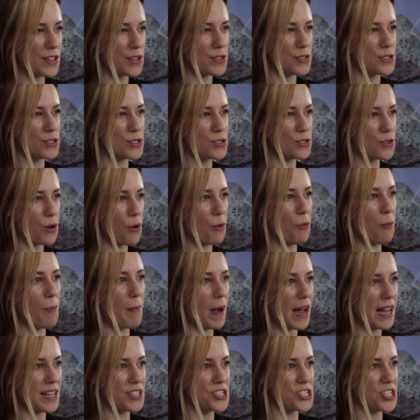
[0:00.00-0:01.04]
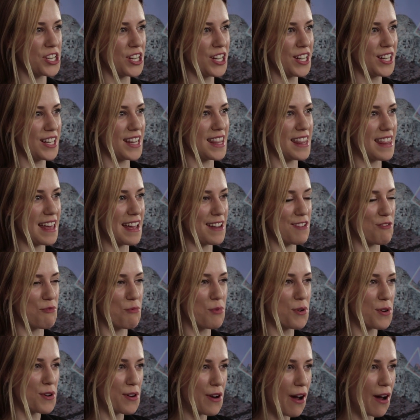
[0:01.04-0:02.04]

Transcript: There's so much that we're